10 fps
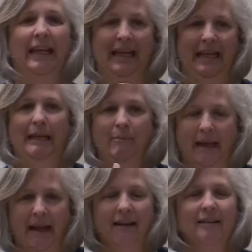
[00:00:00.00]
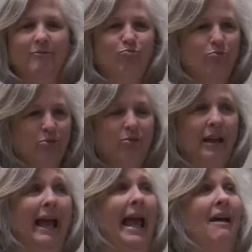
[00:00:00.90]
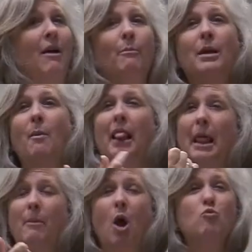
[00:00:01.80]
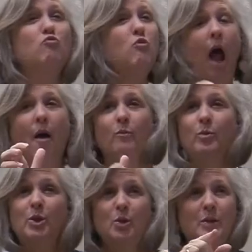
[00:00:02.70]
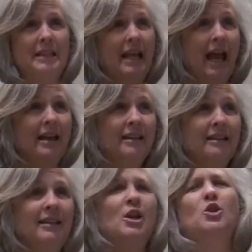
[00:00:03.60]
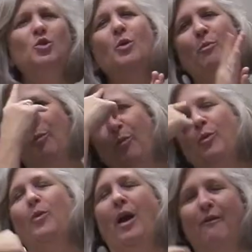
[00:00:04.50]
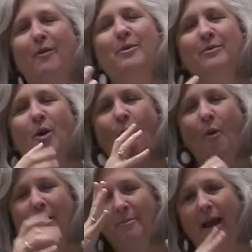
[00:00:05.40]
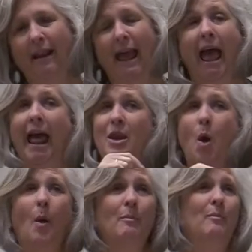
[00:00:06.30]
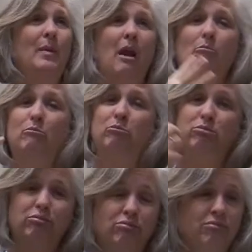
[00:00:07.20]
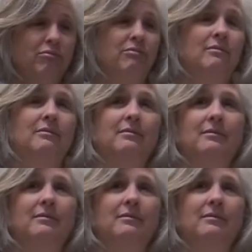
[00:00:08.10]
If I get a little rough with you tonight, just pray for this old man, will you? Because I don't mean to be rough. That's a lie.